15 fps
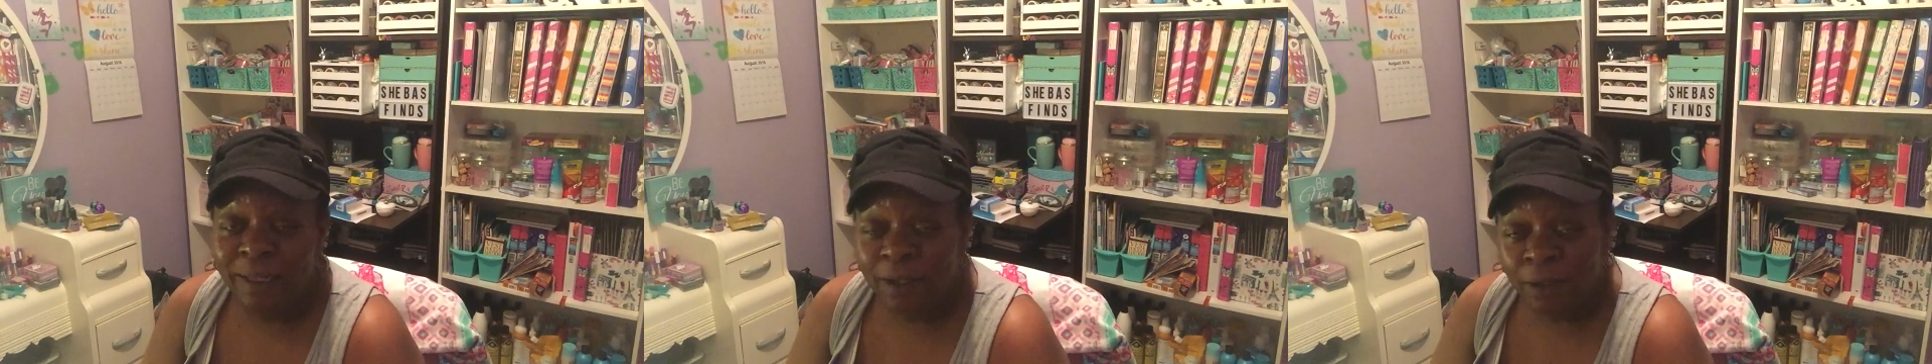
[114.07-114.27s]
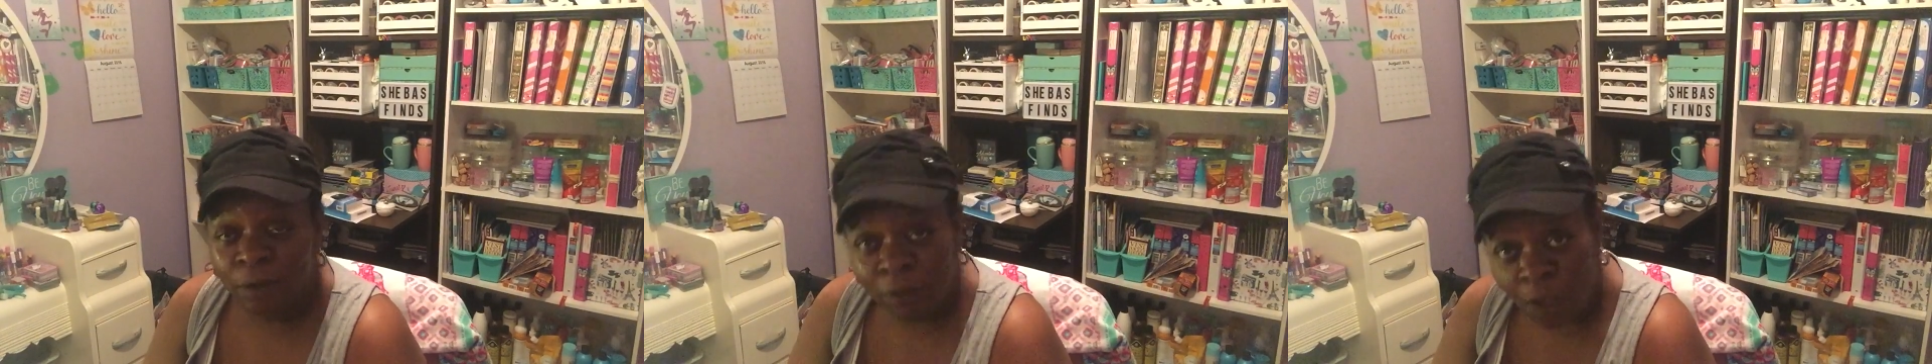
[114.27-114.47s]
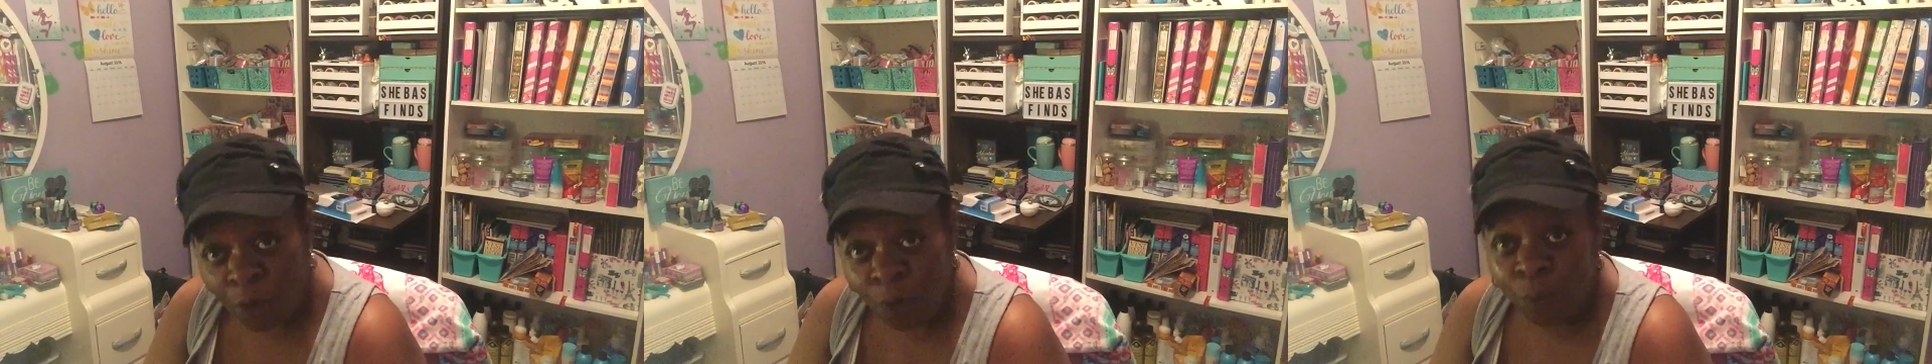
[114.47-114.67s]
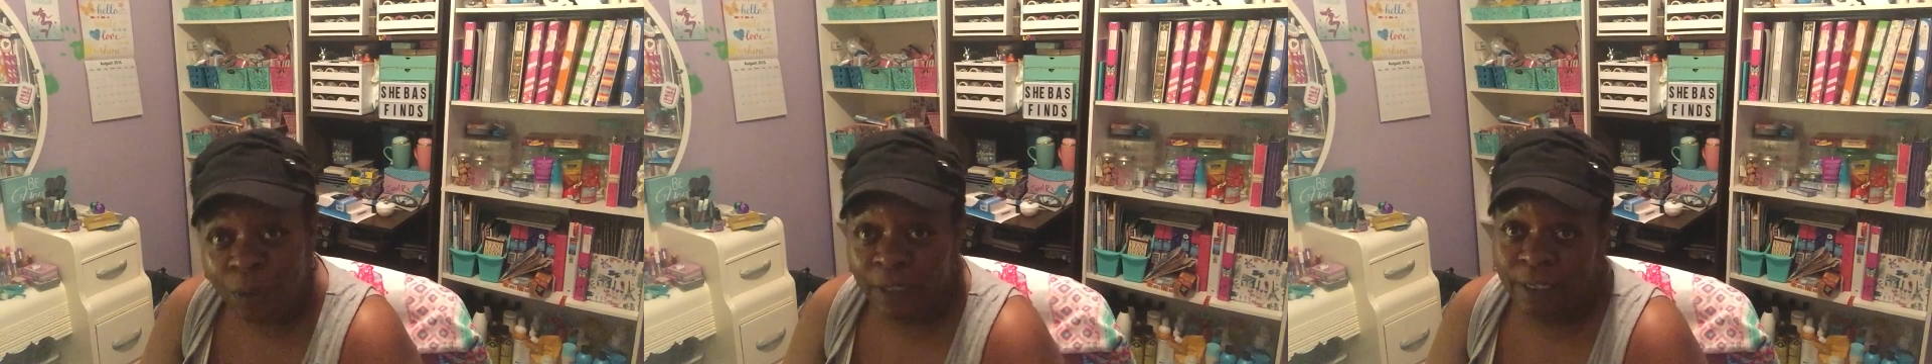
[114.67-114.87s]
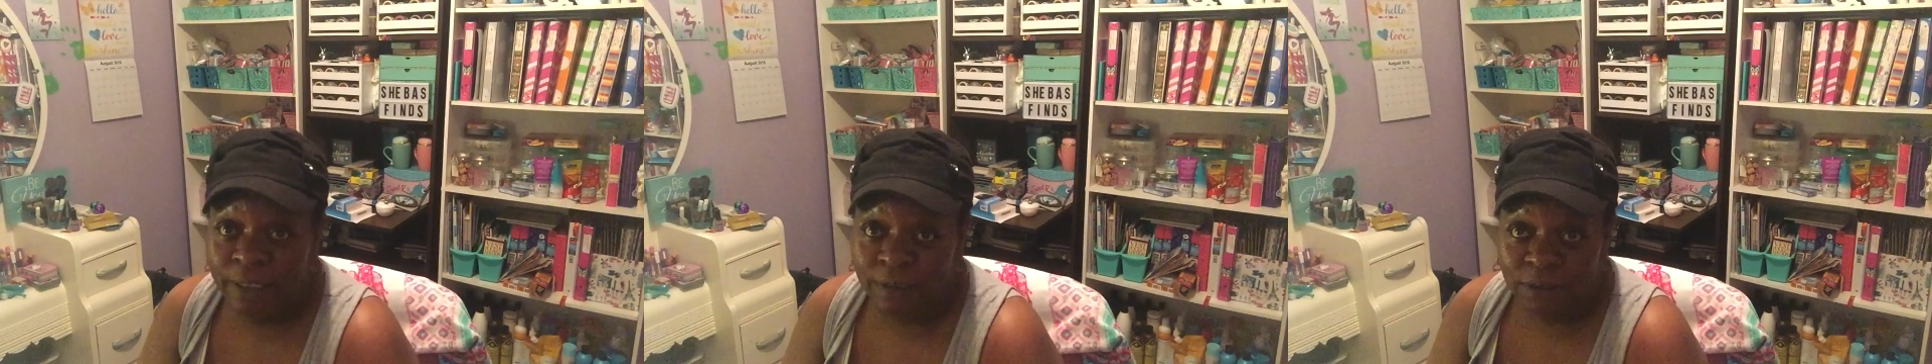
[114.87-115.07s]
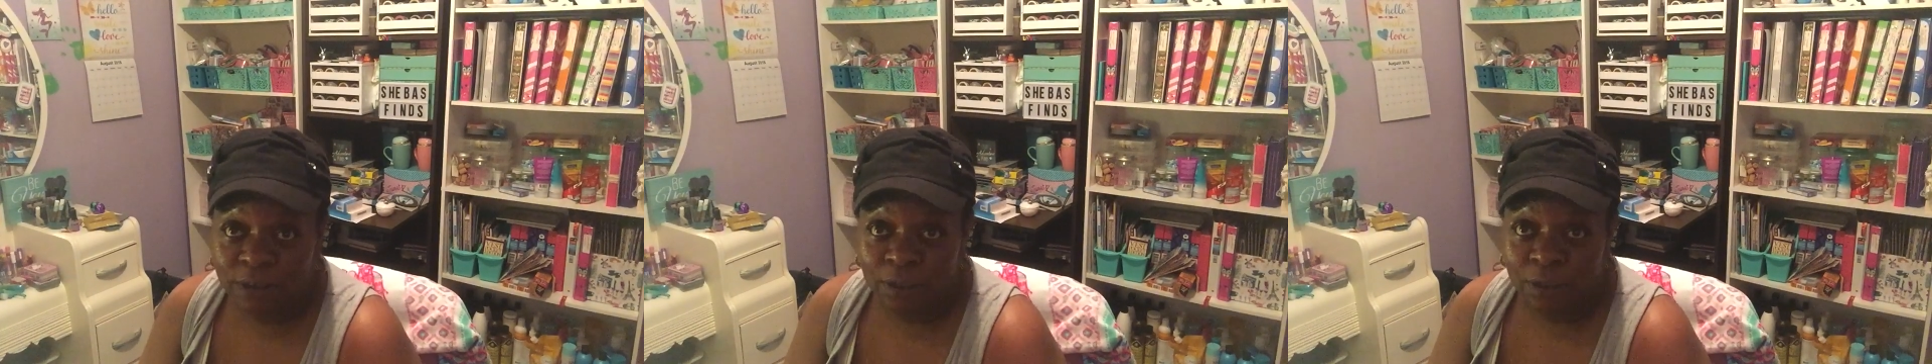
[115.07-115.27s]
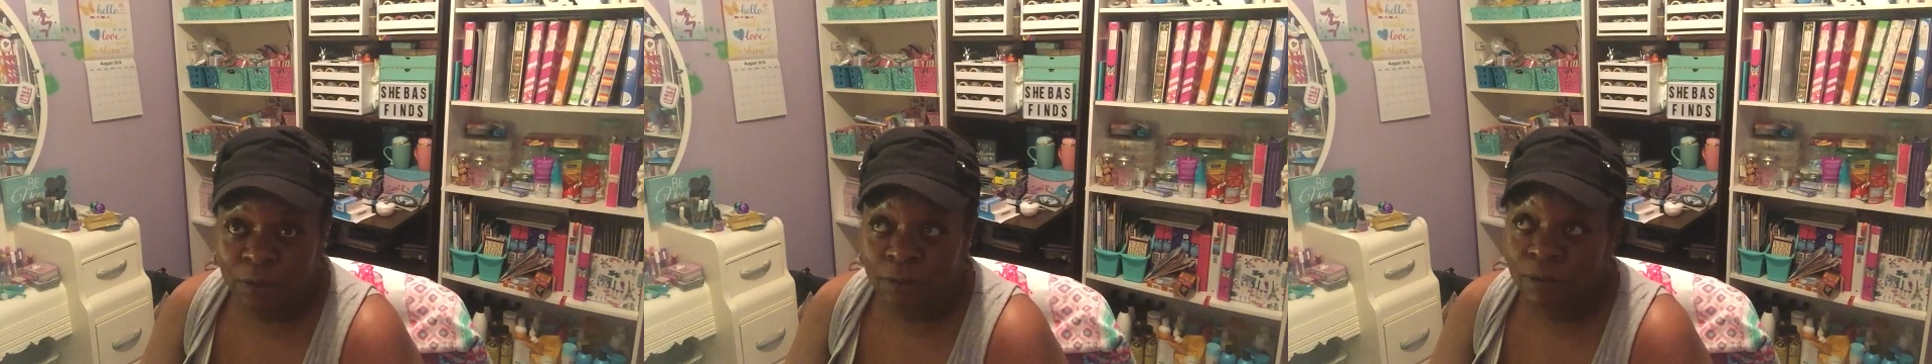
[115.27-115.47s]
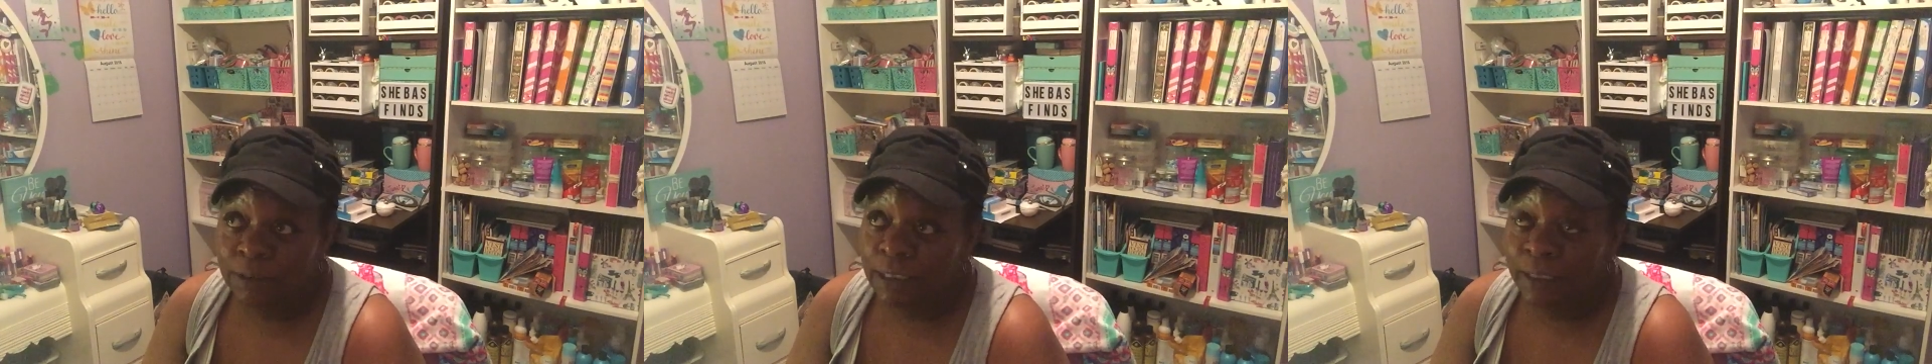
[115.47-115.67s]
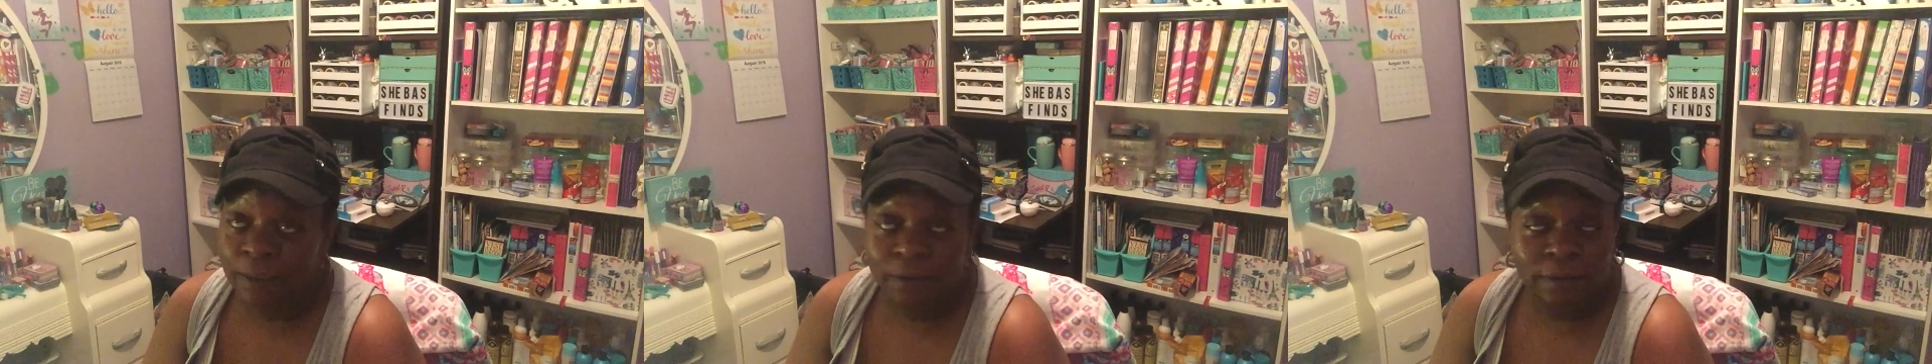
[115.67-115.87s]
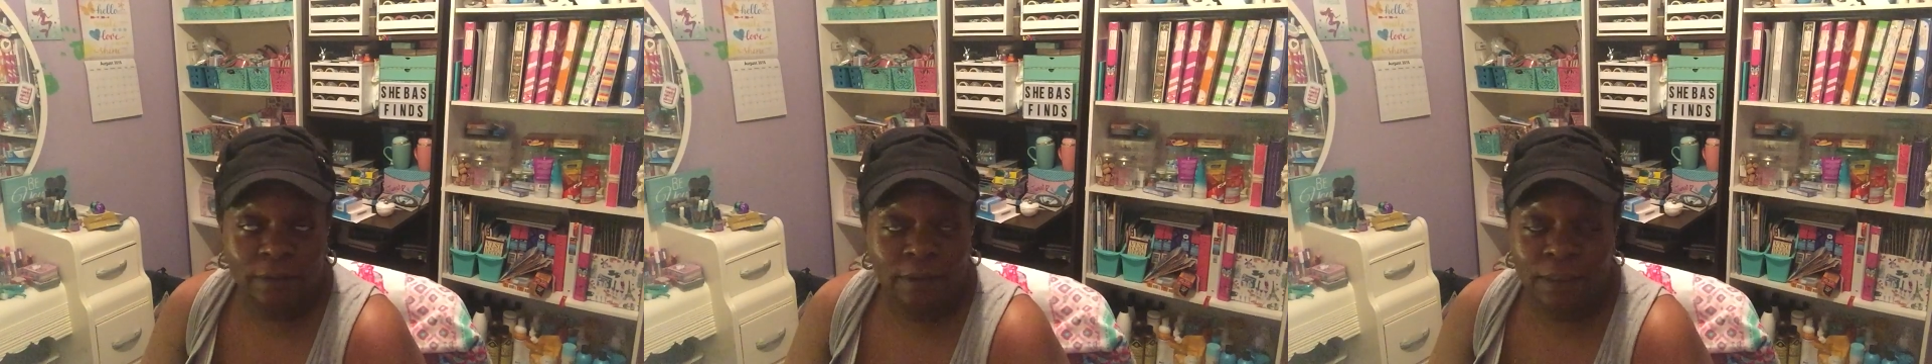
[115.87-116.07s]
along with inserts
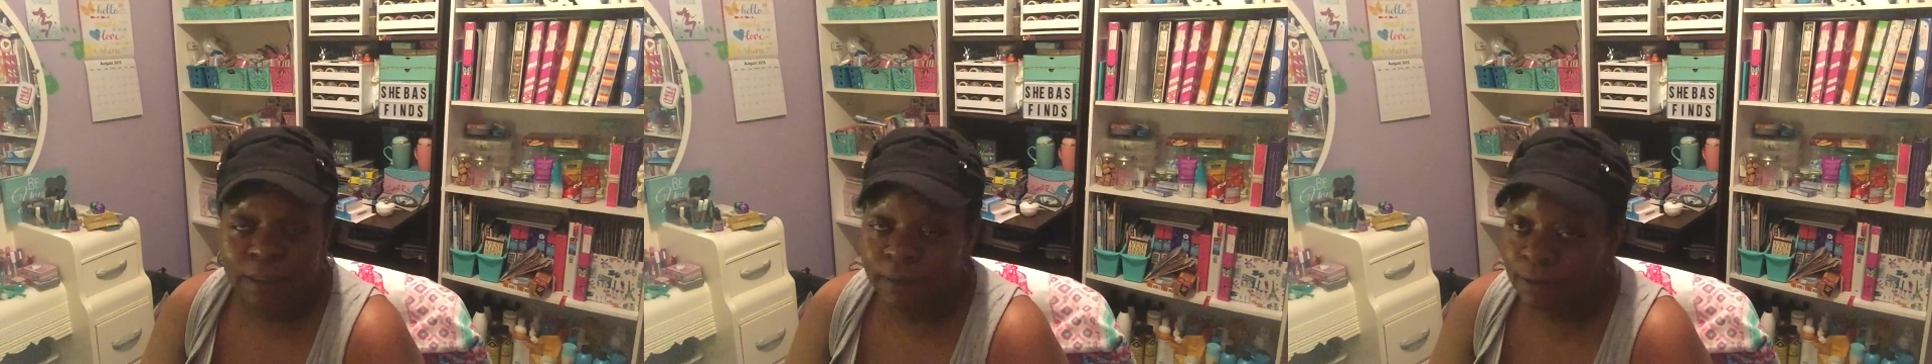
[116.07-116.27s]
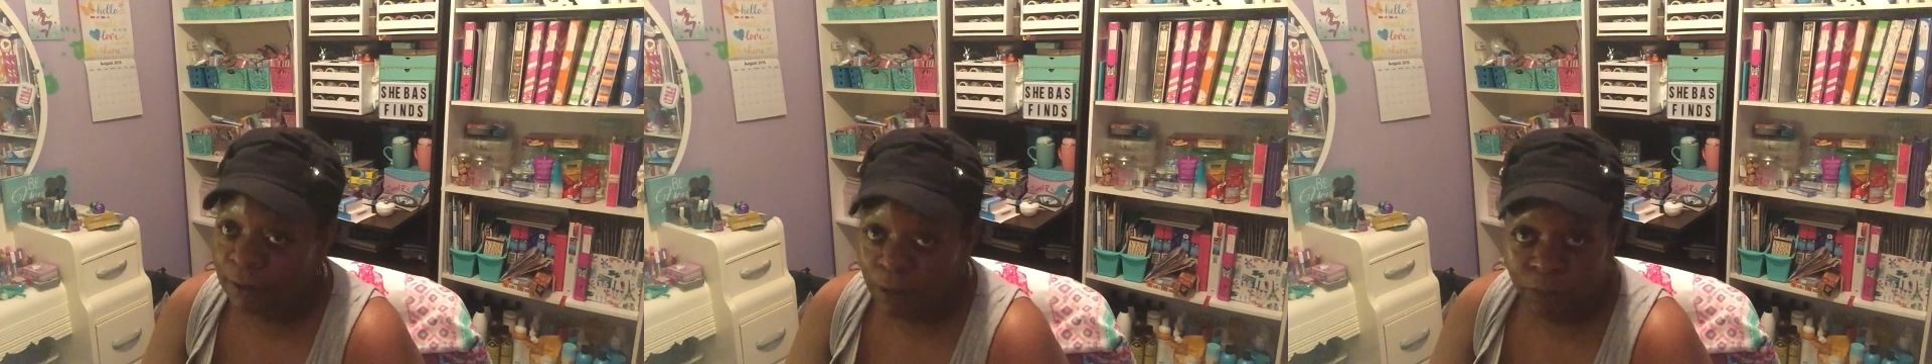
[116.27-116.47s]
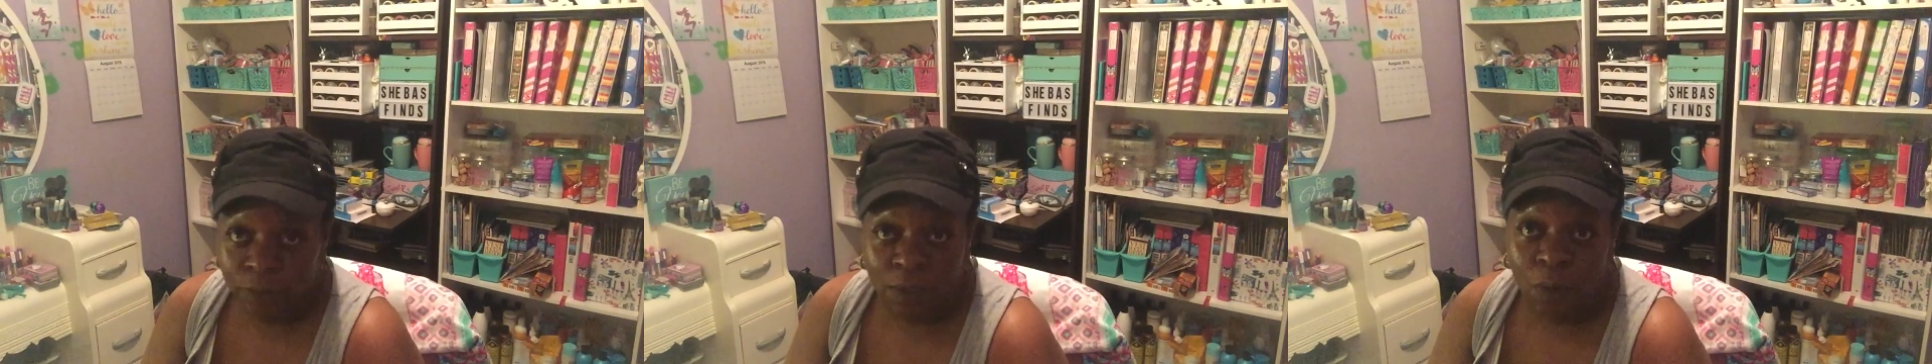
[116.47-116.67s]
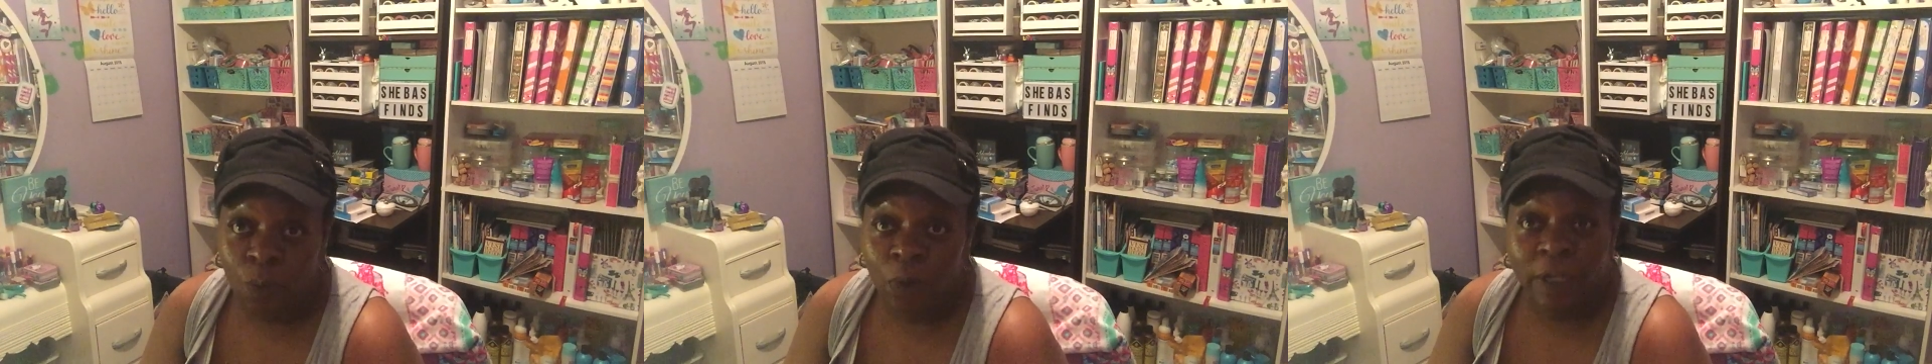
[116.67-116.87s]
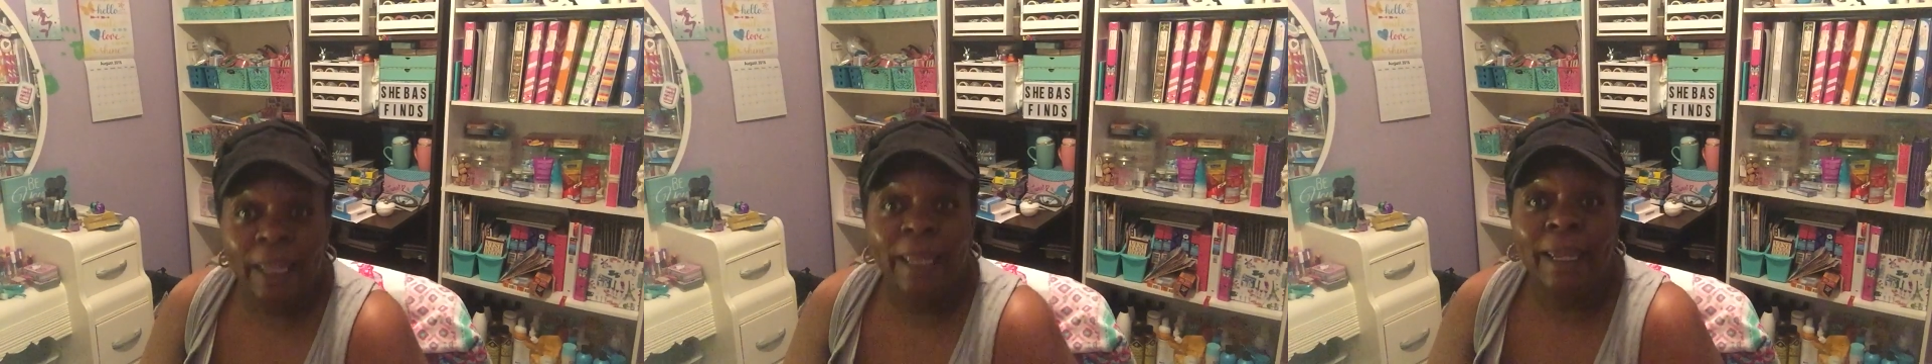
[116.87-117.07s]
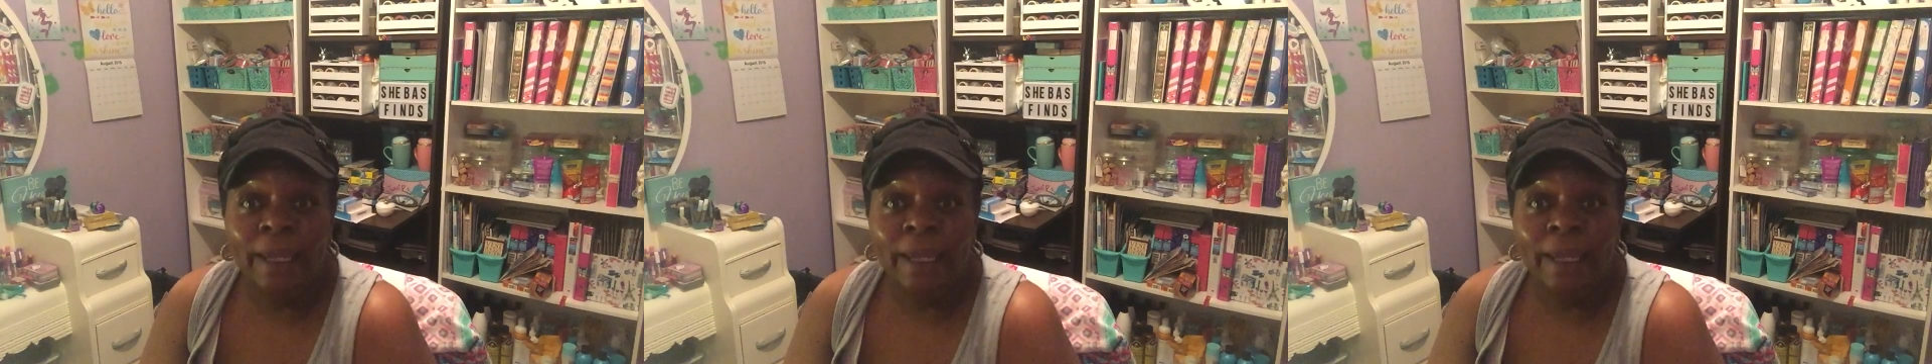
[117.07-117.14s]
and it's still not working.